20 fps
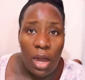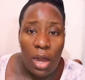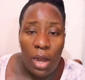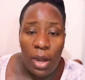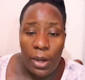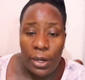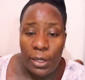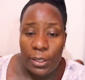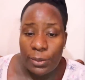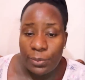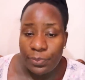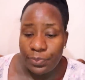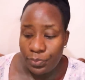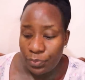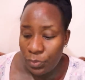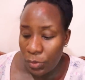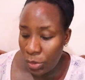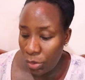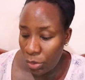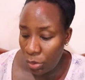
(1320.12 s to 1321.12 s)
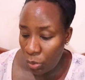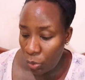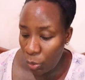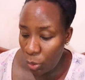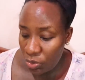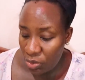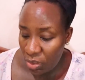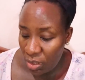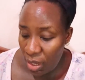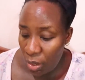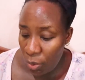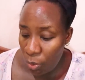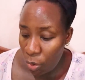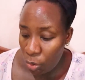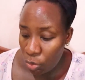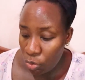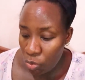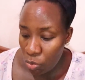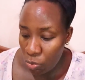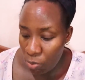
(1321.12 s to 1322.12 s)
what's the other
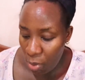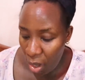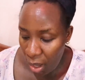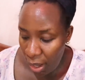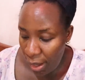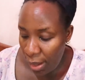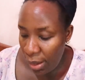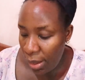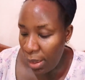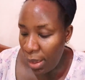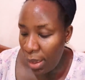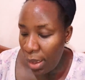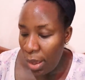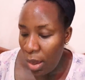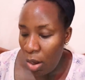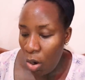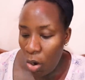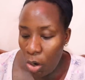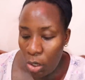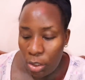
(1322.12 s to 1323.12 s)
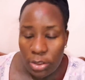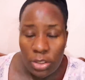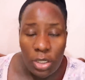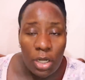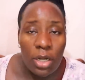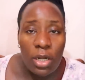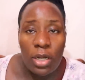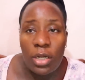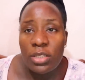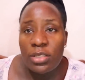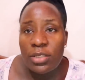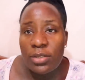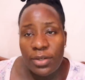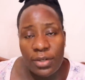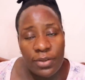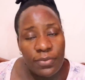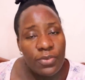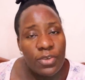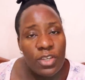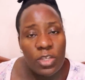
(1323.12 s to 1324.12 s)
one? Ugba, onions,
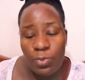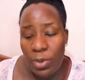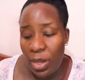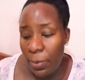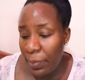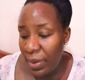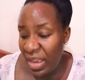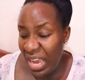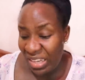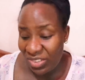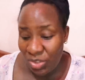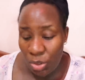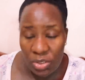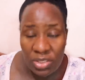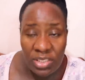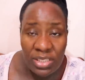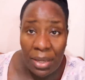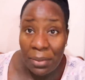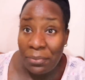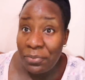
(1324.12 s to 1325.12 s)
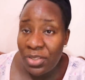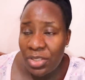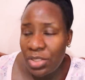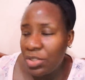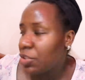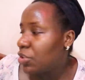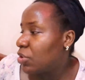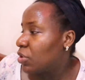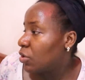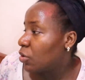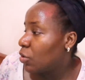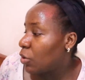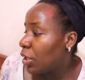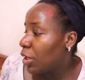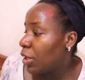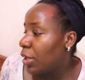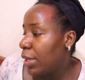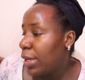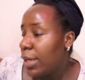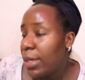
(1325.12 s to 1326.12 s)
crayfish, pepper, and just yam. Finish,
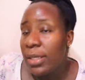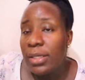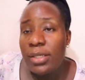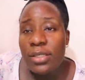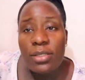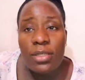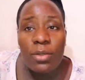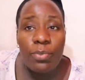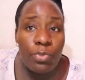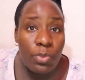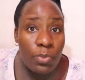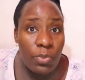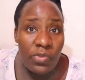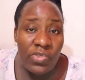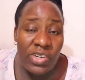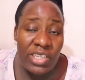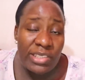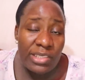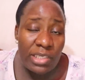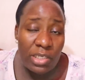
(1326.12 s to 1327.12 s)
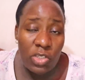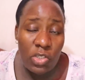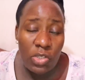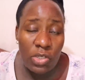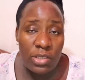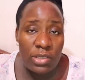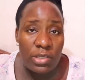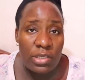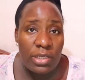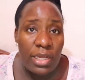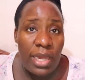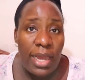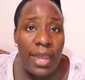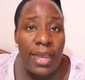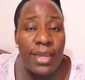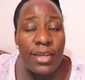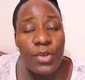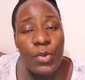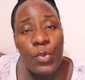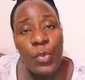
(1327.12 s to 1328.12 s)
okay? Simple but very delicious dinner.
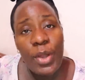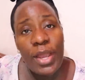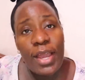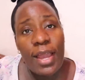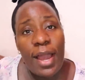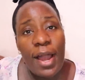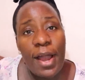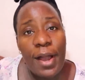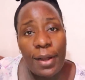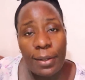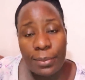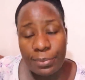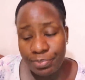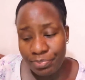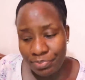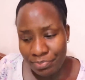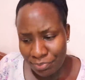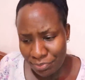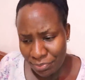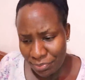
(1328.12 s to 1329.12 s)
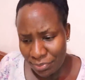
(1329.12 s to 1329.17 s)
Anyway, I